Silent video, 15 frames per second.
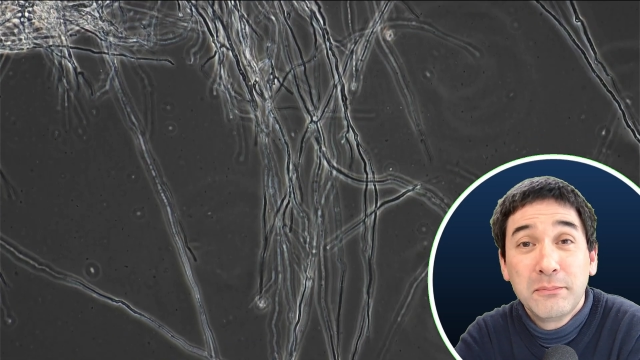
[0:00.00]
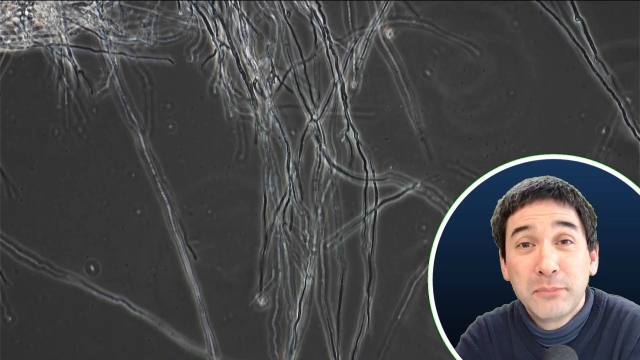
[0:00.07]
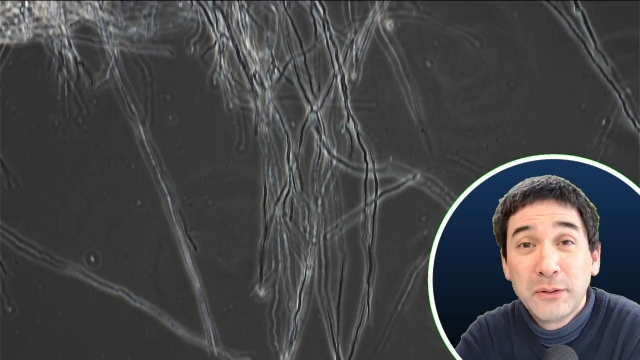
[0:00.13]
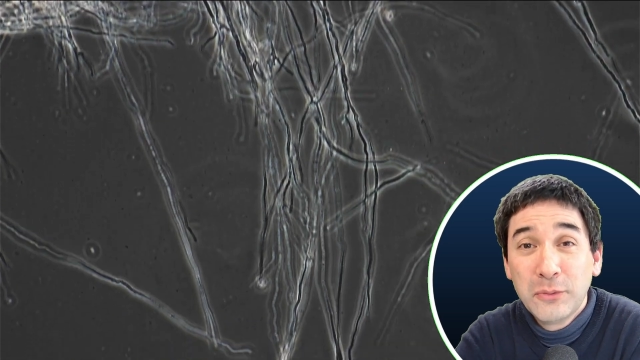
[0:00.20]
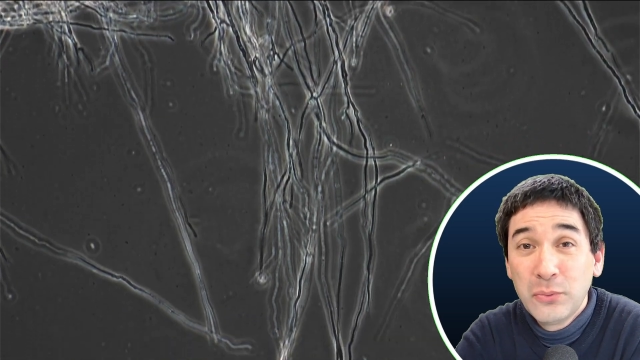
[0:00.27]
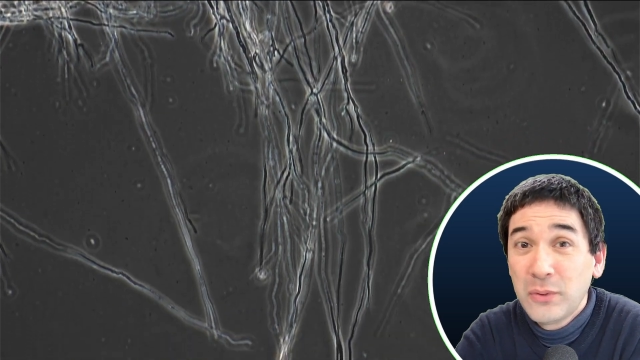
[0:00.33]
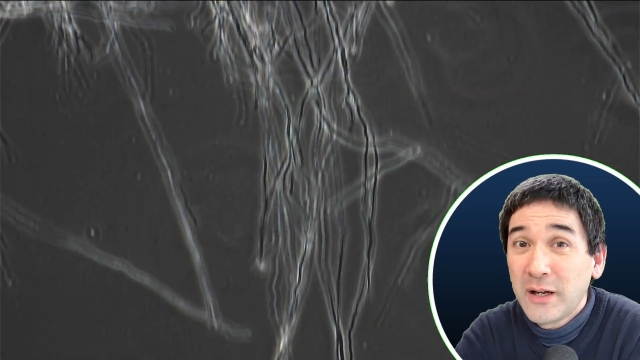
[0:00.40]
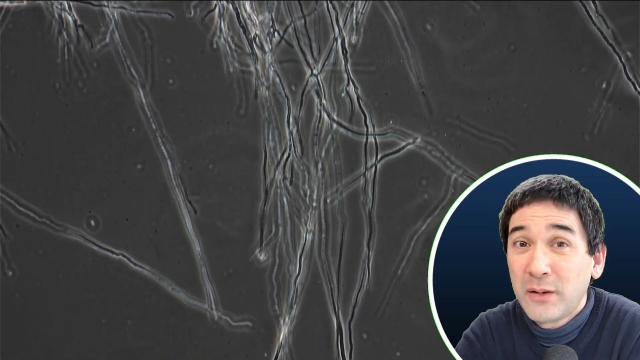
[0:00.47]

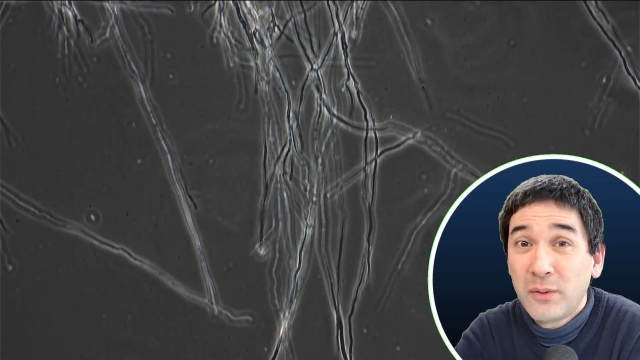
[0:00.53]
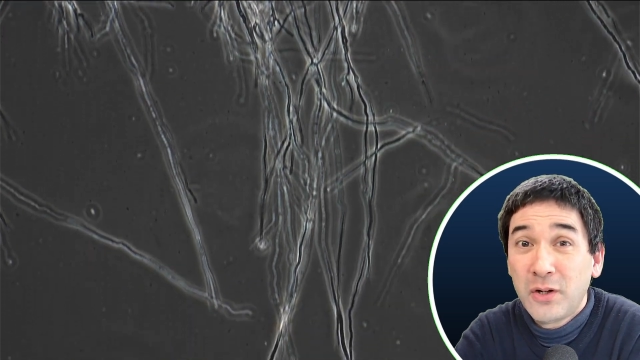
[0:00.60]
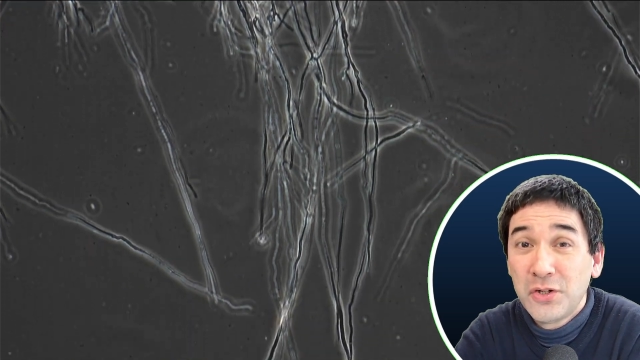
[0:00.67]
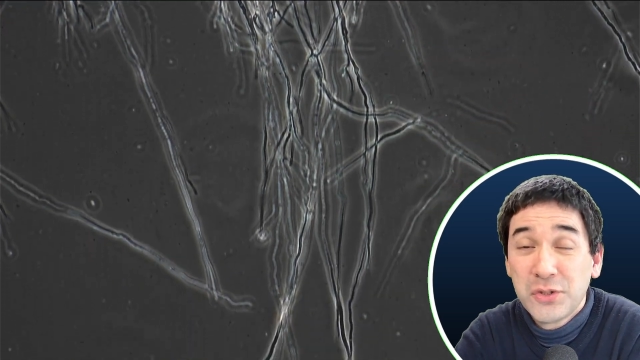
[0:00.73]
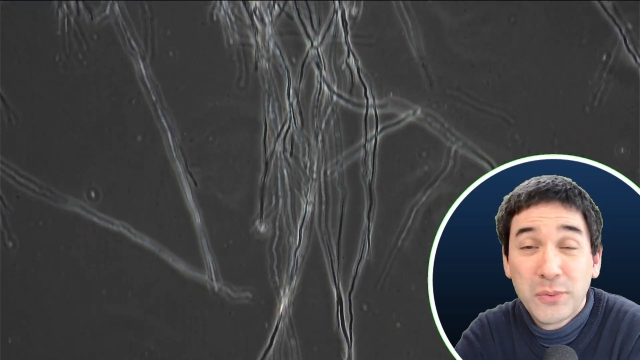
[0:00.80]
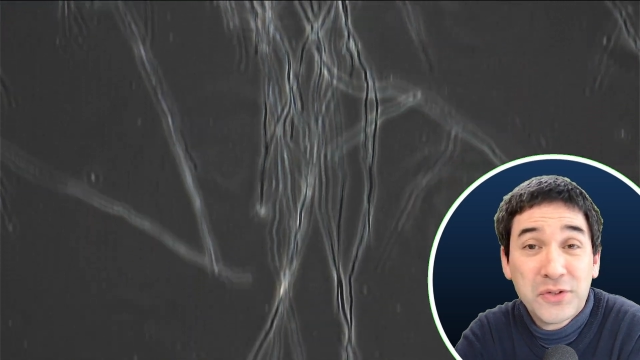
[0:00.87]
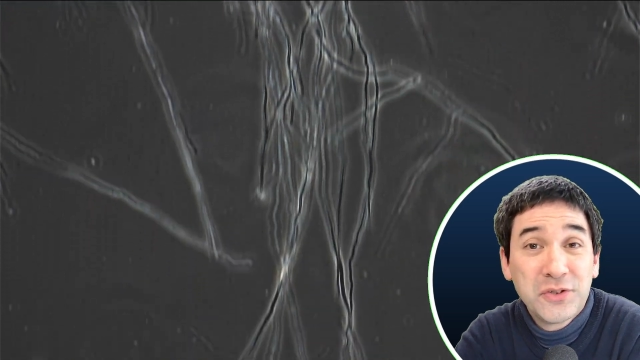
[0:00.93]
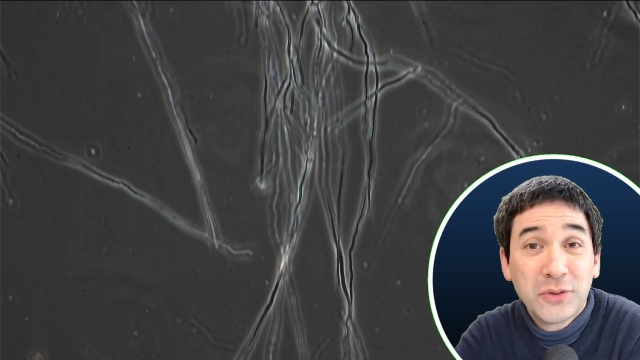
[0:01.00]
blue. I
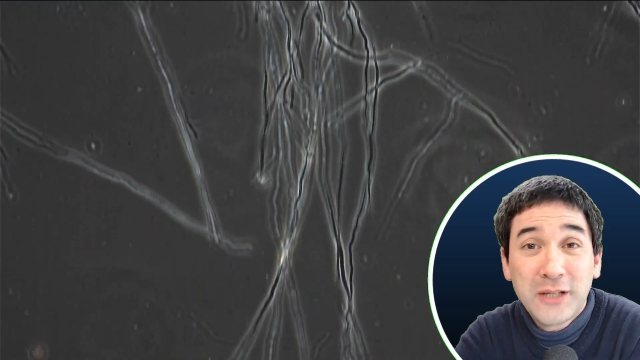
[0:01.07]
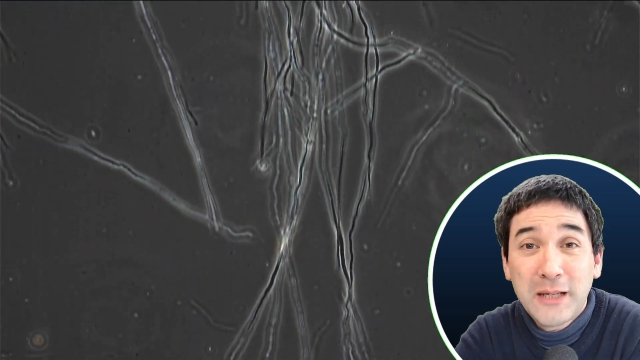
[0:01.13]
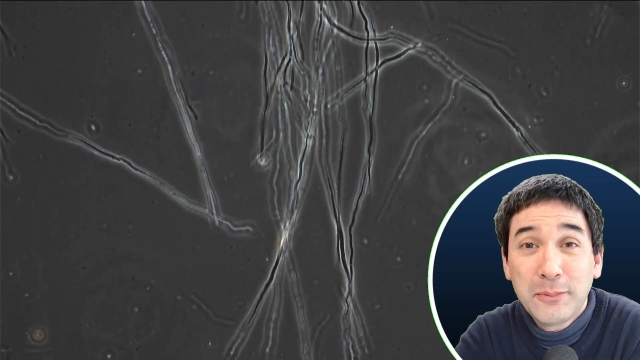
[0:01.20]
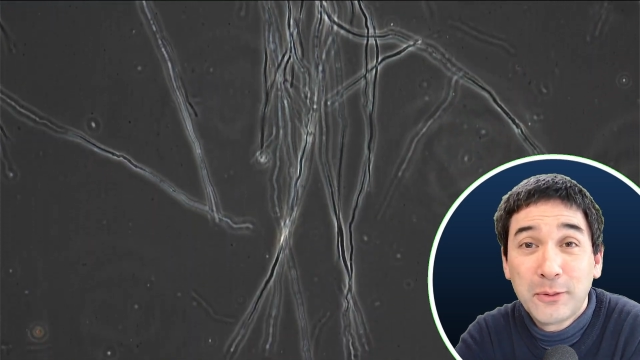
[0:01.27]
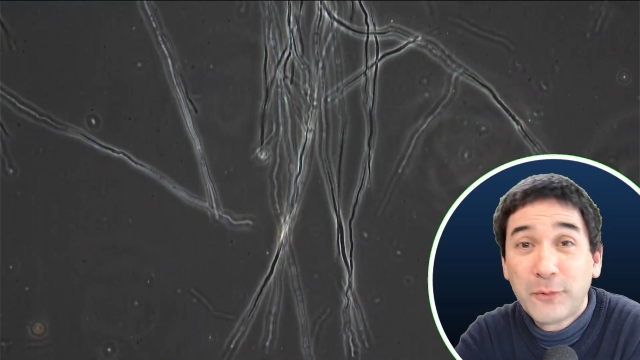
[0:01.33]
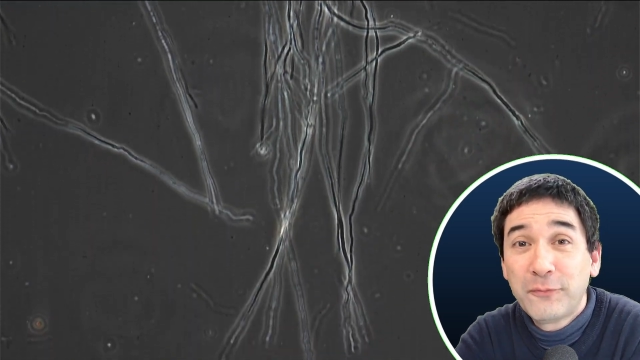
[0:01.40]
also was not able to